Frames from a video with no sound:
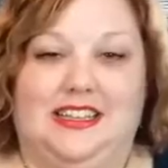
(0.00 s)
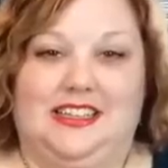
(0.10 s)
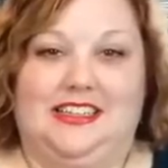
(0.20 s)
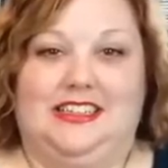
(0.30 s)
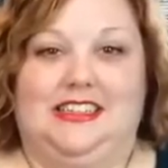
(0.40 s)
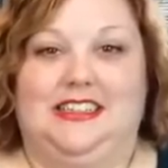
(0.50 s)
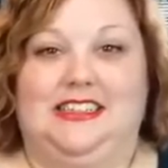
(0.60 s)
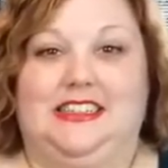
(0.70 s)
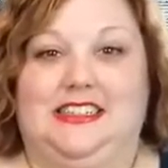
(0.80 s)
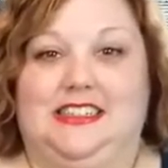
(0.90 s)

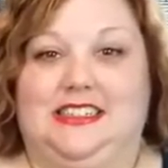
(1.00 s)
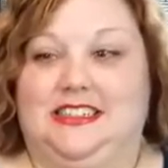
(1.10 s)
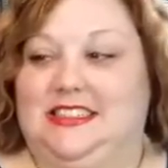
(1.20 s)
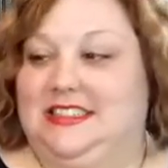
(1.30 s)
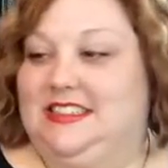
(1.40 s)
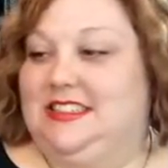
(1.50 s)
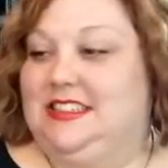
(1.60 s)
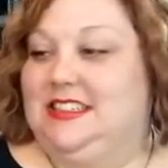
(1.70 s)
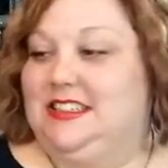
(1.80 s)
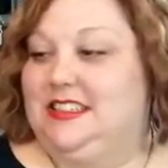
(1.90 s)

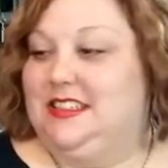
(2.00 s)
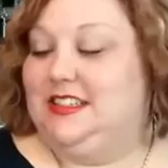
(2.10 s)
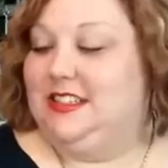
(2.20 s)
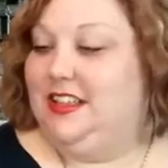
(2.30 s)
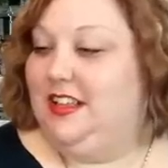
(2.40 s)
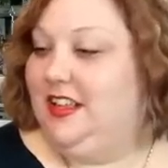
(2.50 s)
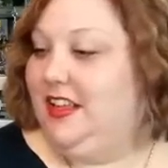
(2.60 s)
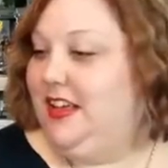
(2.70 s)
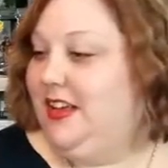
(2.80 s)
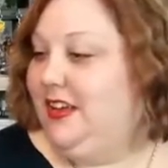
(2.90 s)

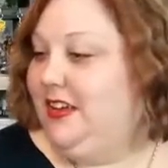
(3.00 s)
[no speech]